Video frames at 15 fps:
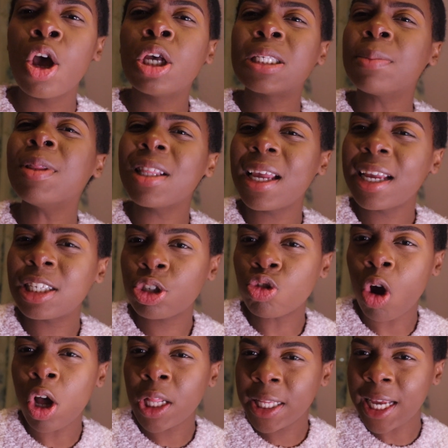something they
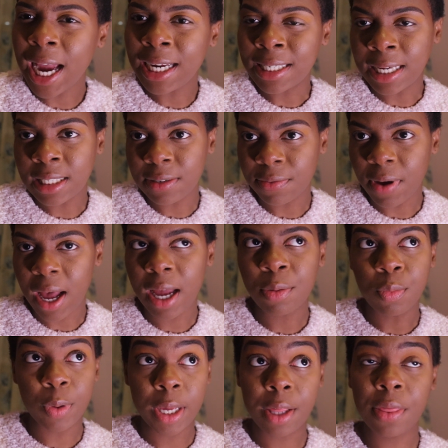strongly identify
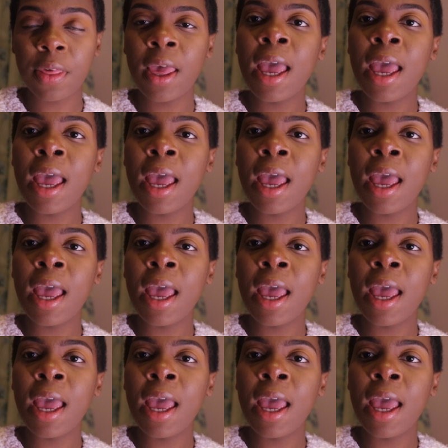with.